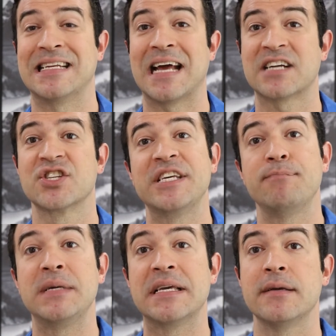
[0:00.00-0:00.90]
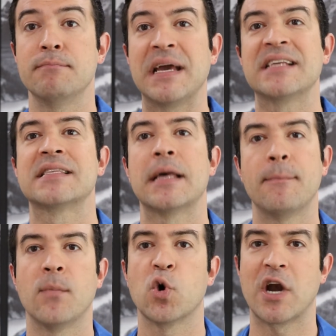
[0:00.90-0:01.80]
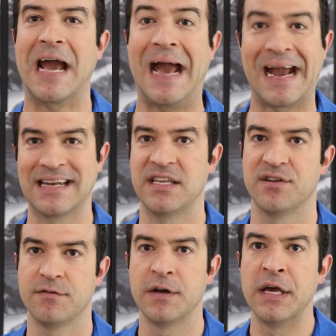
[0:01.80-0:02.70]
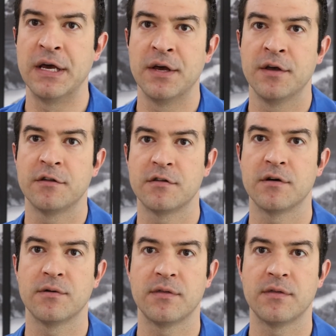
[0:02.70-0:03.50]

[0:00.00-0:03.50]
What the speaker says: it actually makes them more active. So